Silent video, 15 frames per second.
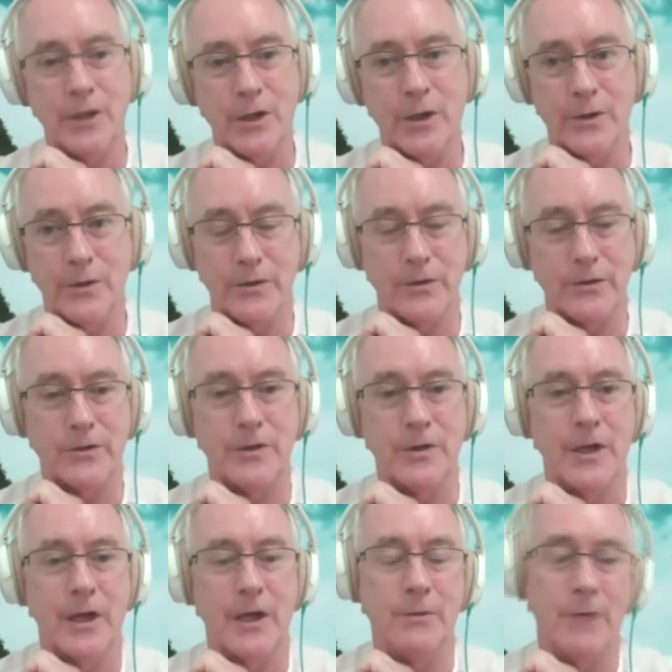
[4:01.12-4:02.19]
loans.
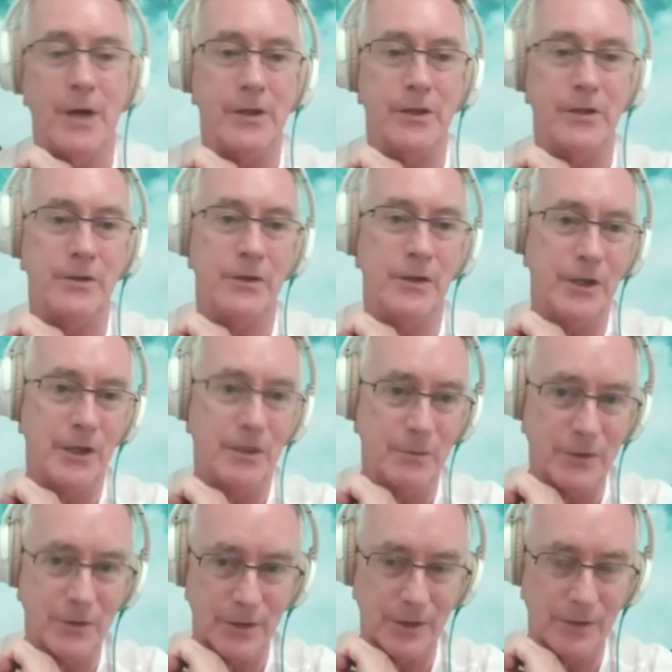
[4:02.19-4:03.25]
And rather than needing
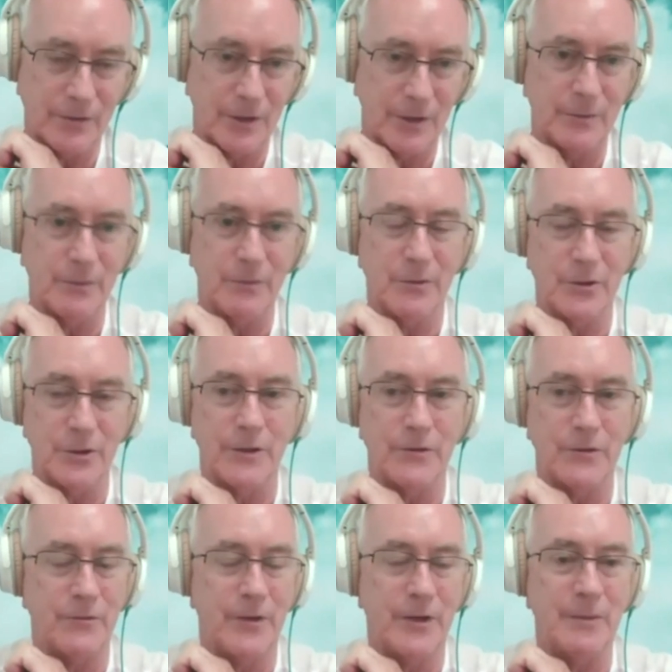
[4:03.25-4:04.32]
reserves to do it,
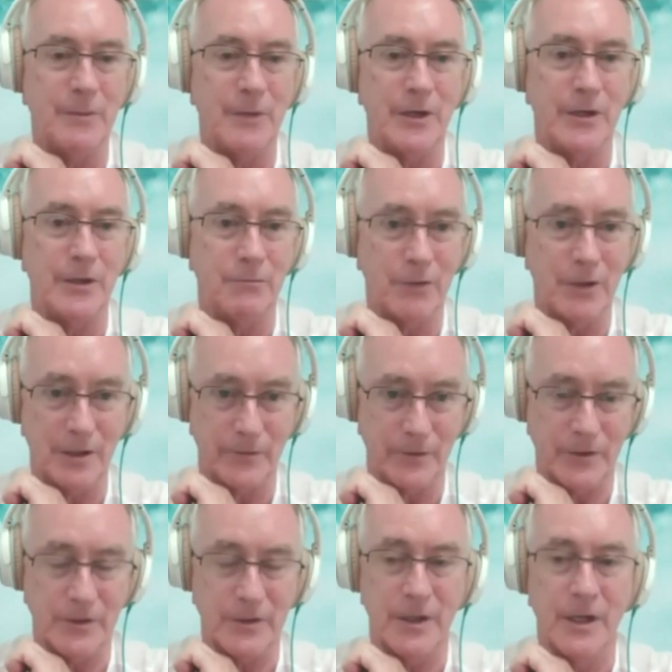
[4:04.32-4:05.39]
reserves are fundamentally
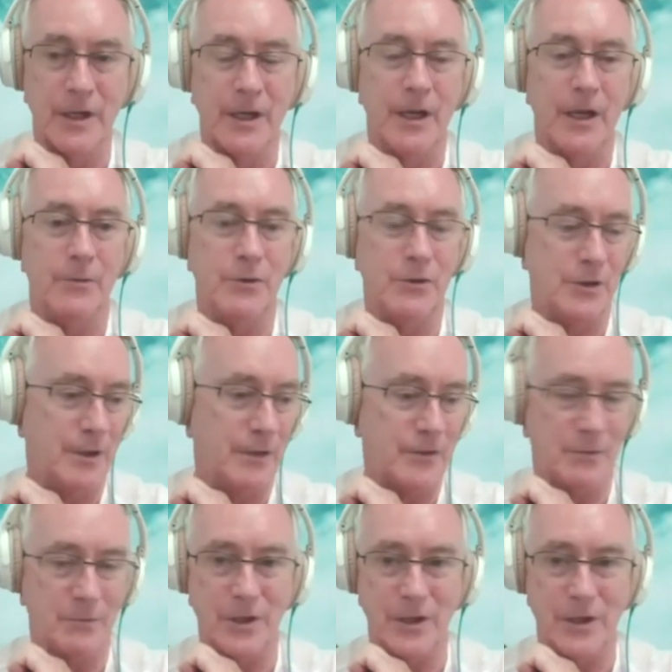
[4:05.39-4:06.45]
irrelevant. Reserves are
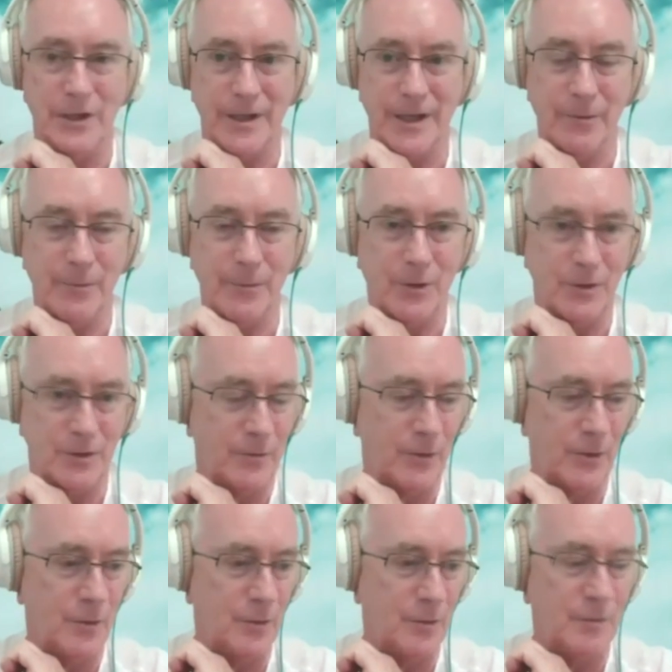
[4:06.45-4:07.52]
really there because if
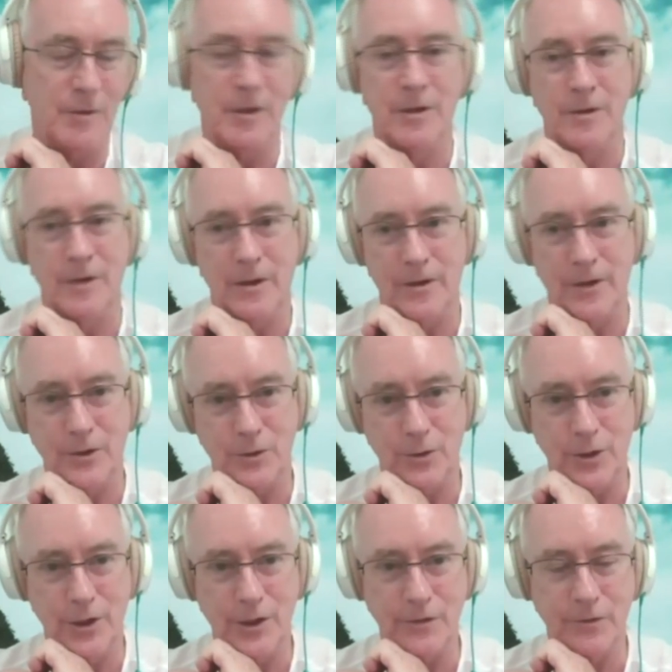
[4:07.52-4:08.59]
you get your
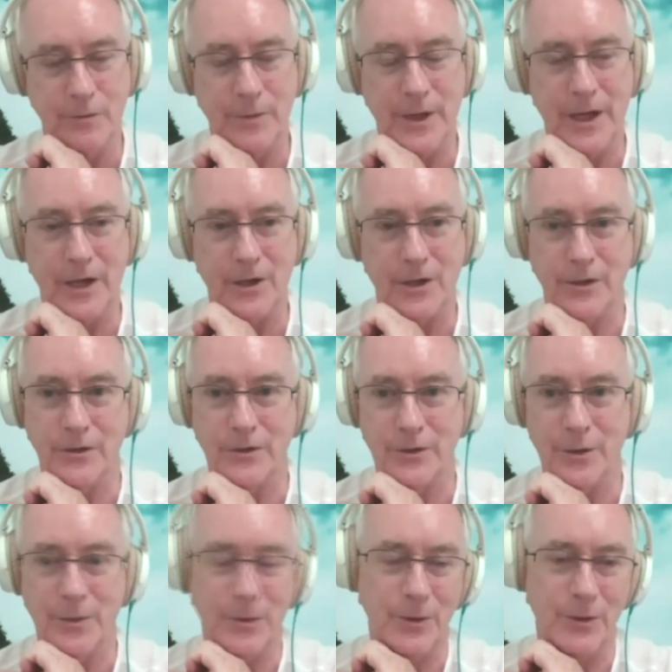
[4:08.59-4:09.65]
loan from Barclays and
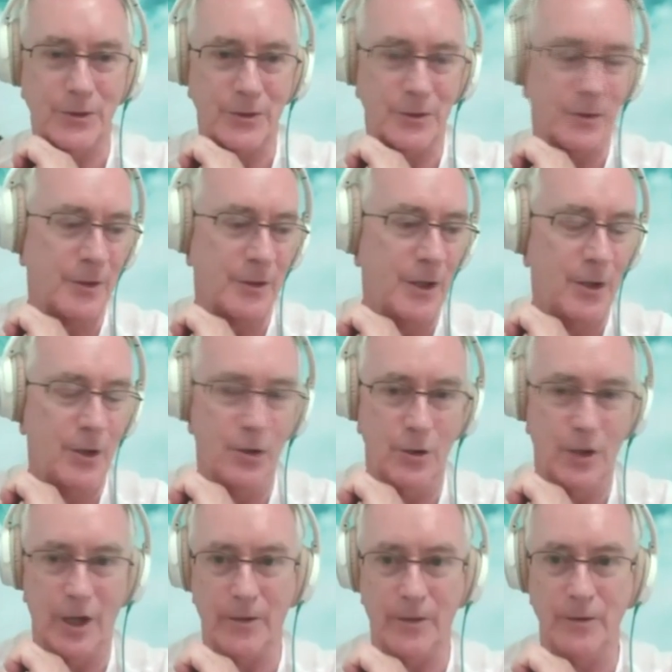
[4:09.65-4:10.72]
the person
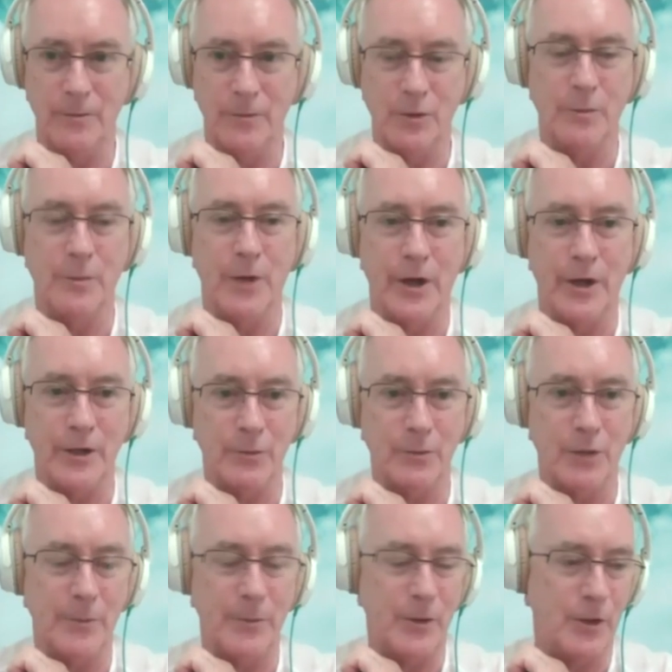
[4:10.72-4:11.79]
whom you're buying the
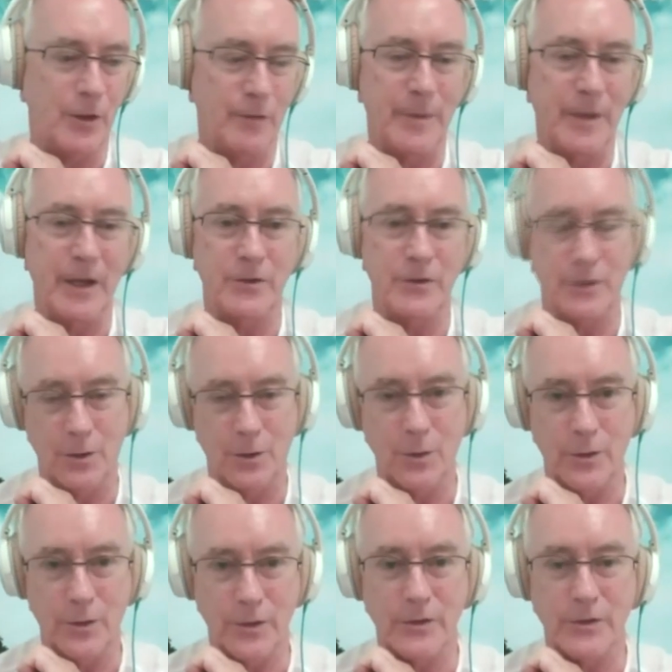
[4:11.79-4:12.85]
property off banks at
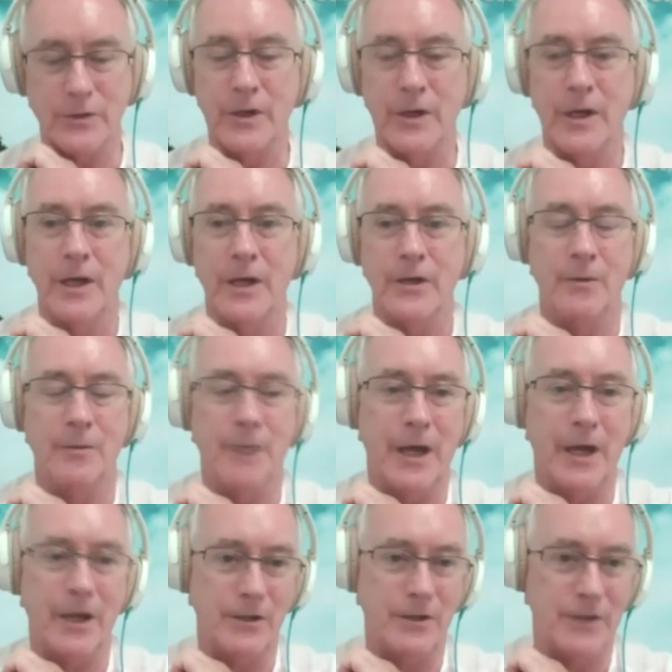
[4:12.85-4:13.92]
Lloyd's, then
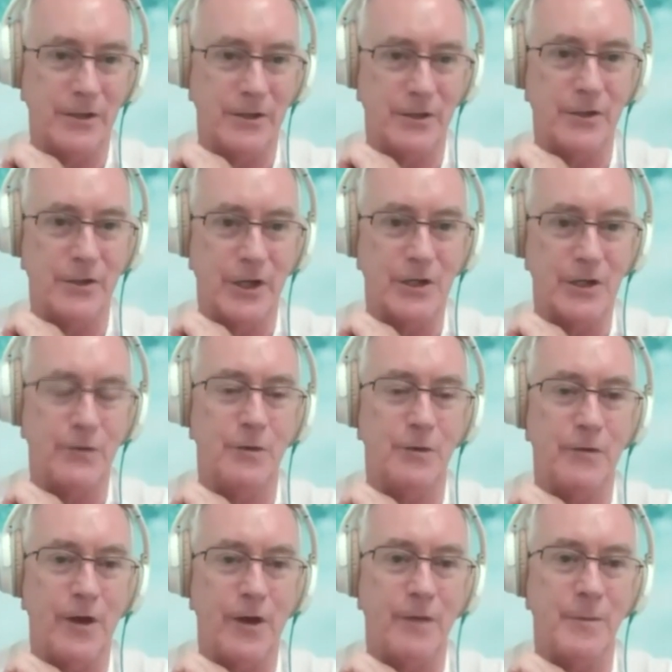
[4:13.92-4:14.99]
Barclays has to transfer
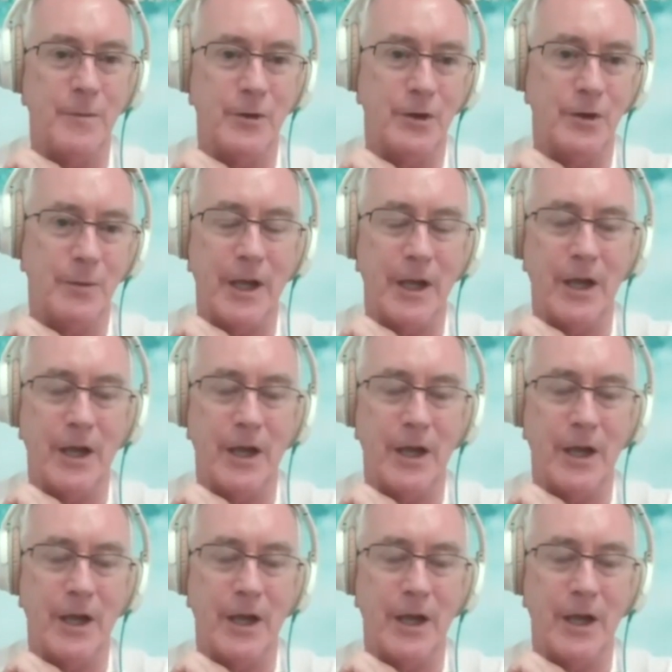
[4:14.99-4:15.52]
£5 million